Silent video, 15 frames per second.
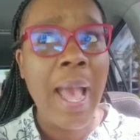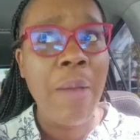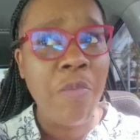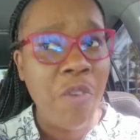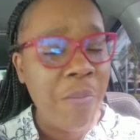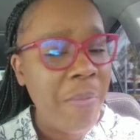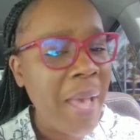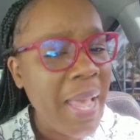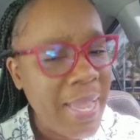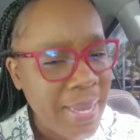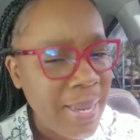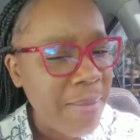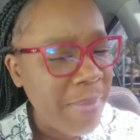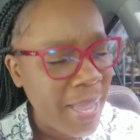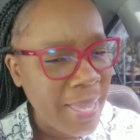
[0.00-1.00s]
I'm
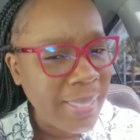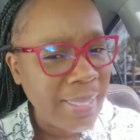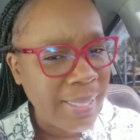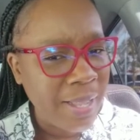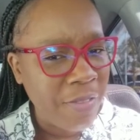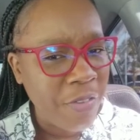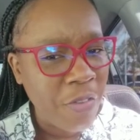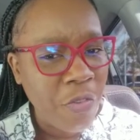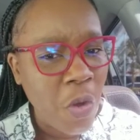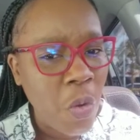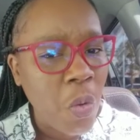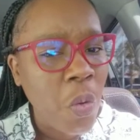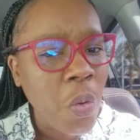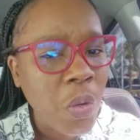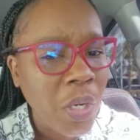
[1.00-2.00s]
reminding myself of
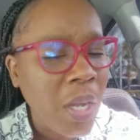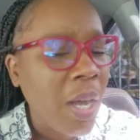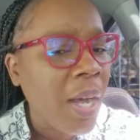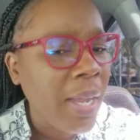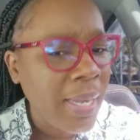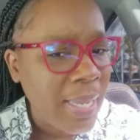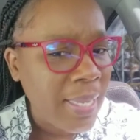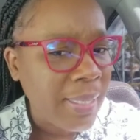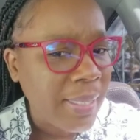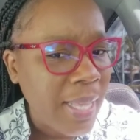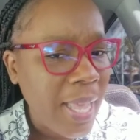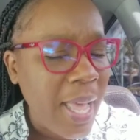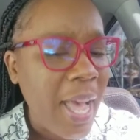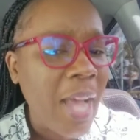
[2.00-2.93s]
how good God is